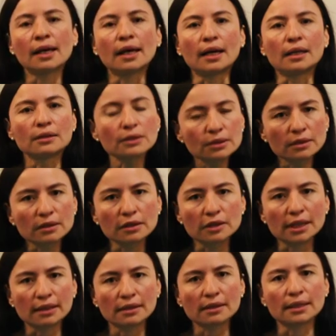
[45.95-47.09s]
I also got
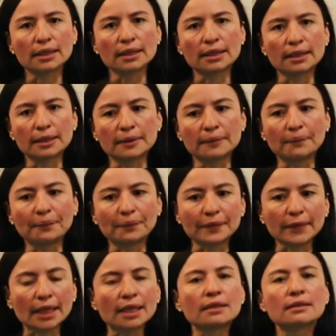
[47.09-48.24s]

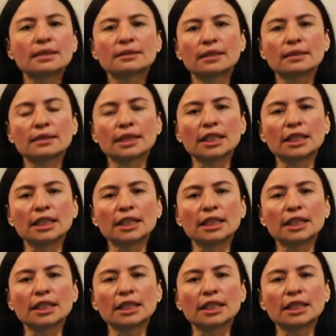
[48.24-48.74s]
interested